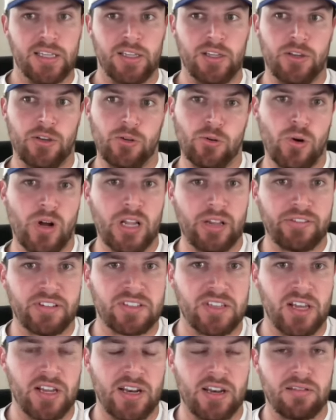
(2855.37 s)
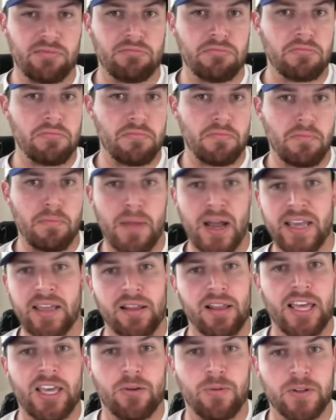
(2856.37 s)
you all of a sudden might
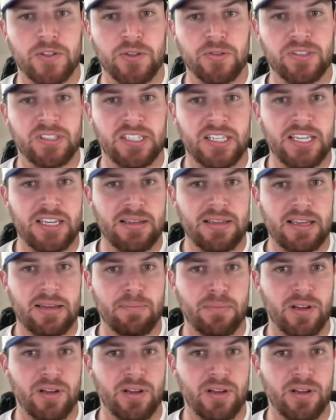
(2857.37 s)
like what you see,